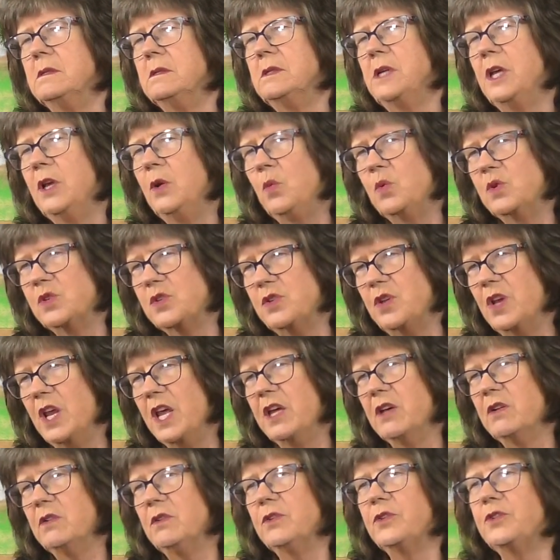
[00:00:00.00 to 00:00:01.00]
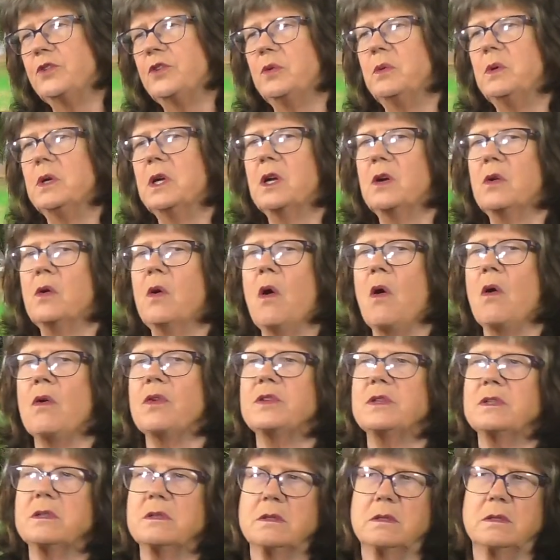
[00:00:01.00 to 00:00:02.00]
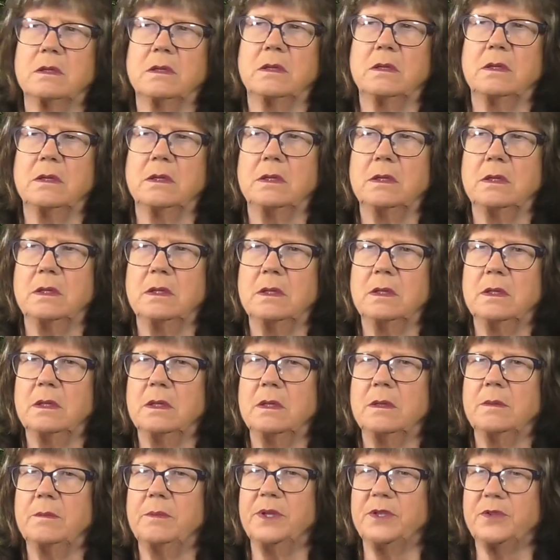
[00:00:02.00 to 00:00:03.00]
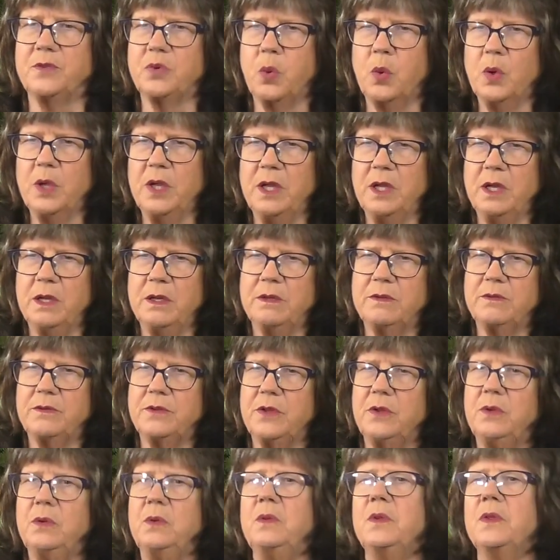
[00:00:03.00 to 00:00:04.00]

He was nailed to a cross between two